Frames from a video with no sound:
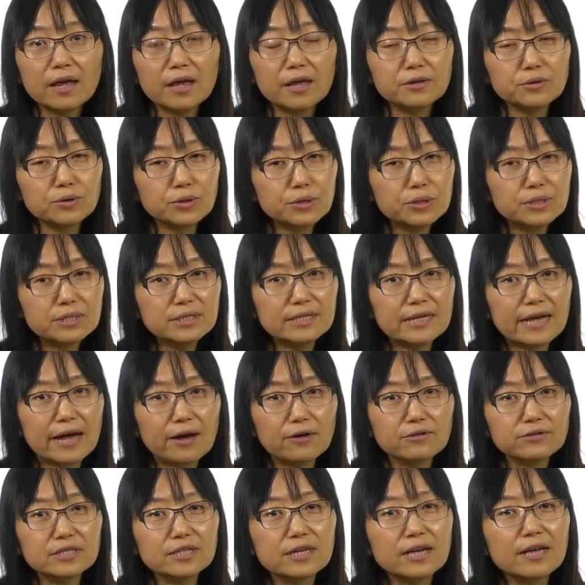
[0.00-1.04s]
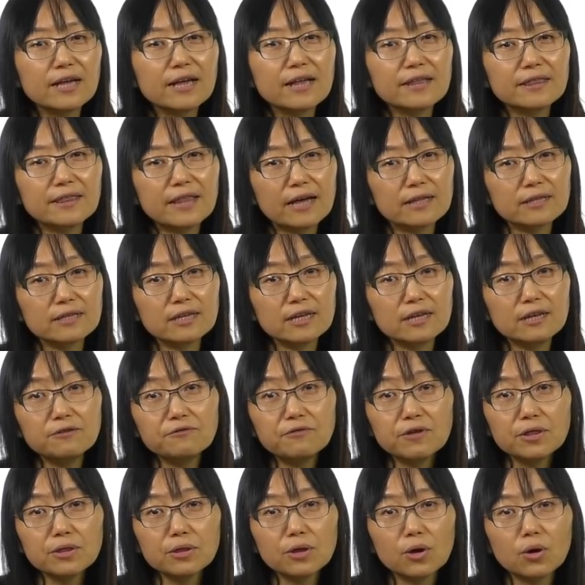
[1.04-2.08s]
It turns out that
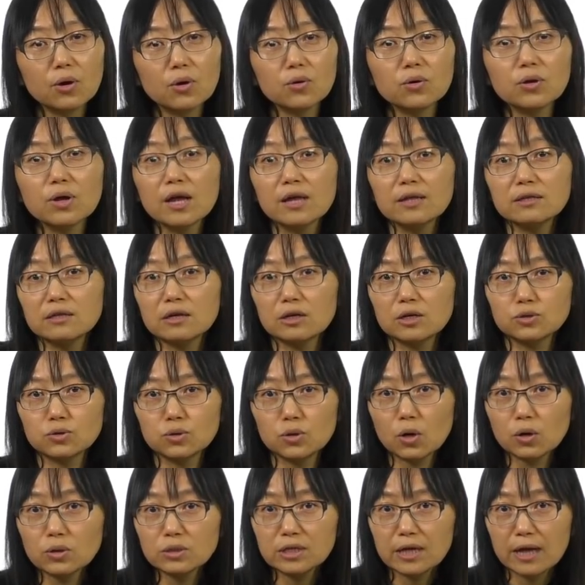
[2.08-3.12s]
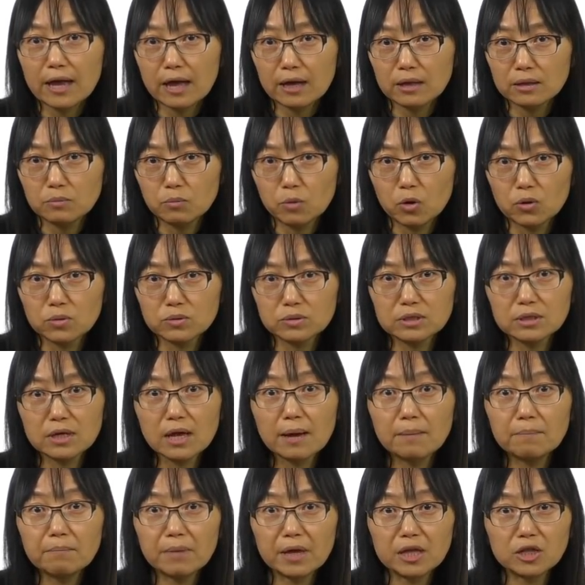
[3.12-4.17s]
even though the adult animals
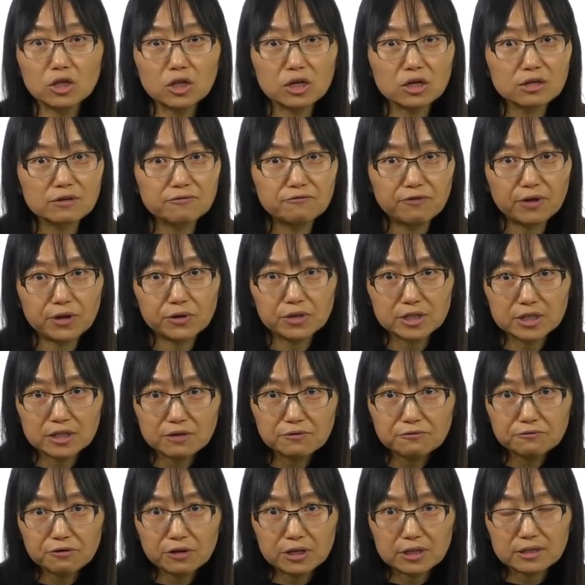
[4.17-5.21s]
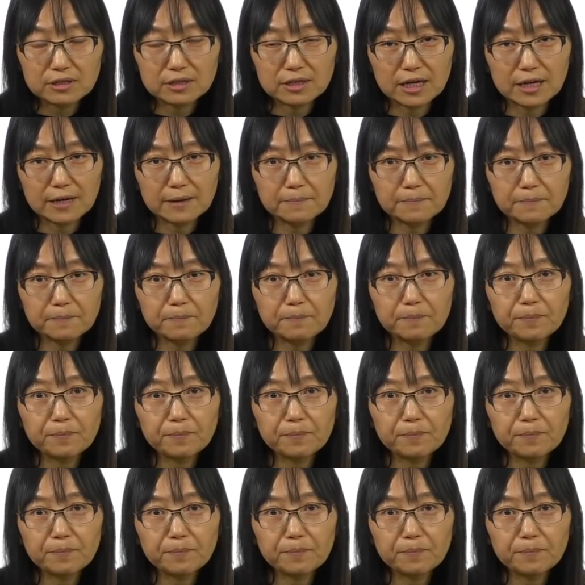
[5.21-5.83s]
may look very differently,